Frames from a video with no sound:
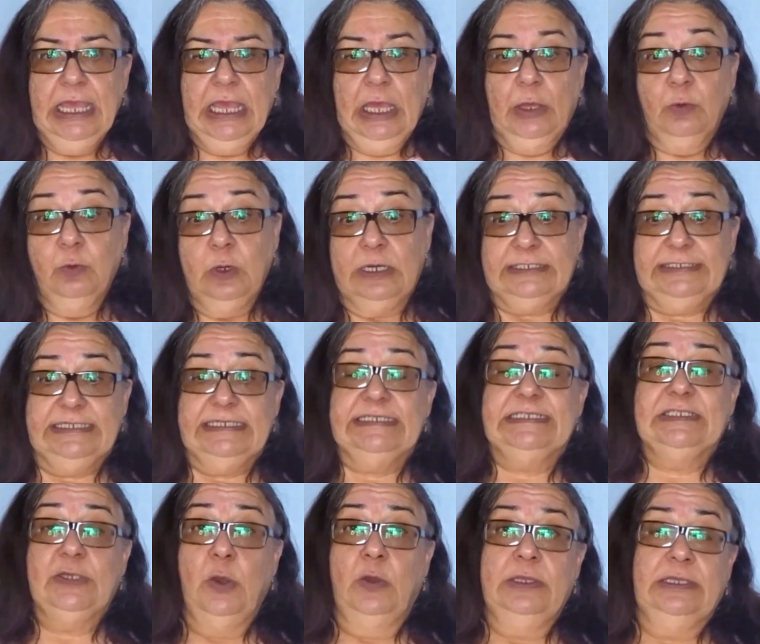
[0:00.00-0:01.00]
what
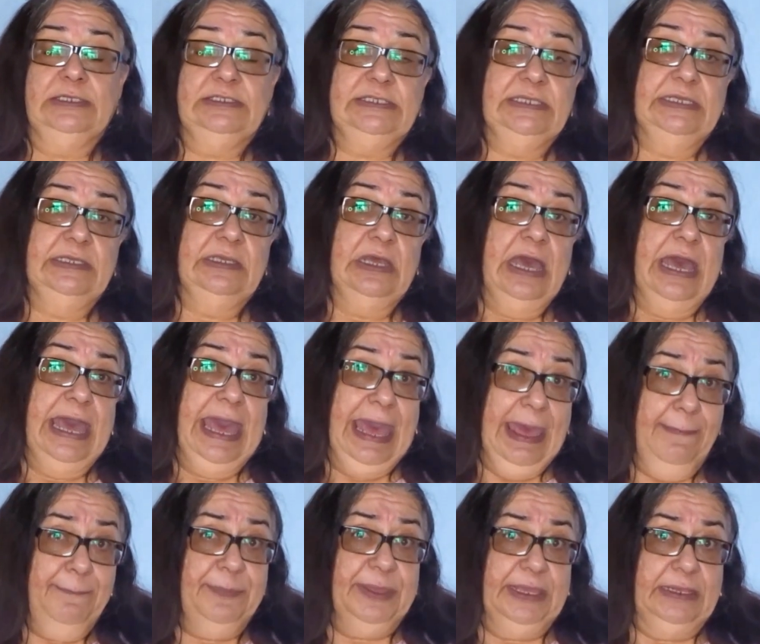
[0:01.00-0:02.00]
is going to
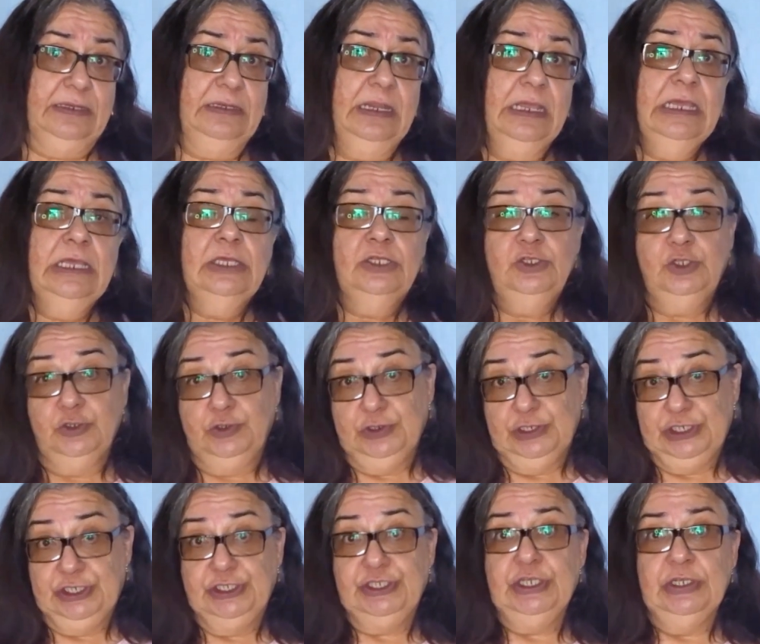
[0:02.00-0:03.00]
happen to the
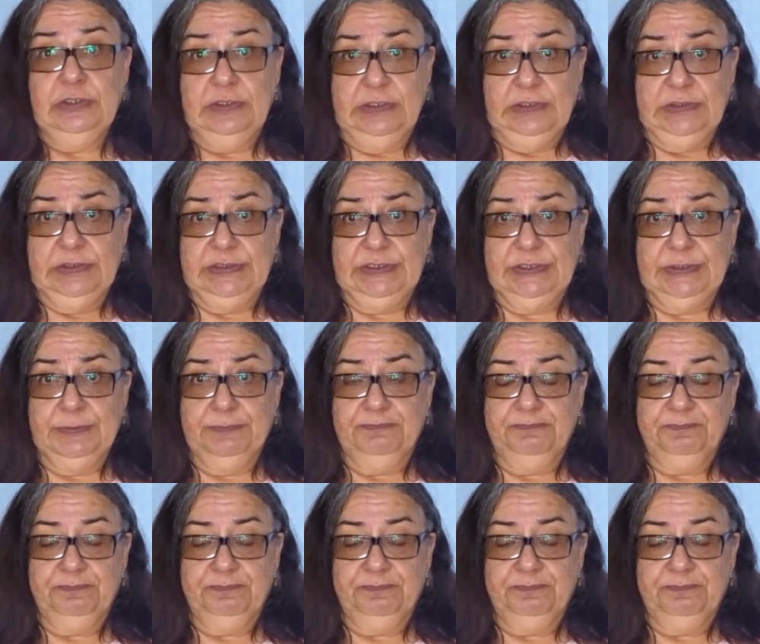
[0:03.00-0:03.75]
students.